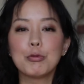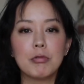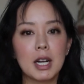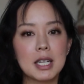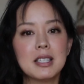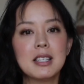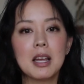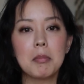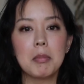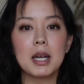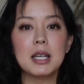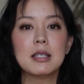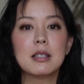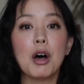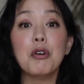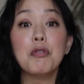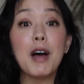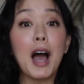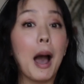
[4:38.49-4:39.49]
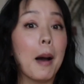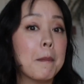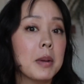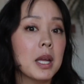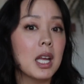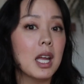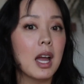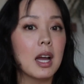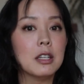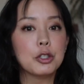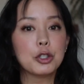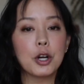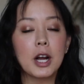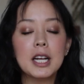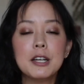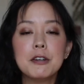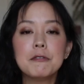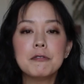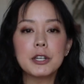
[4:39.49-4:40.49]
dressing myself happy and
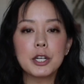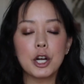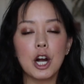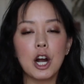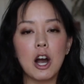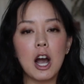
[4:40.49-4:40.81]
trying to figure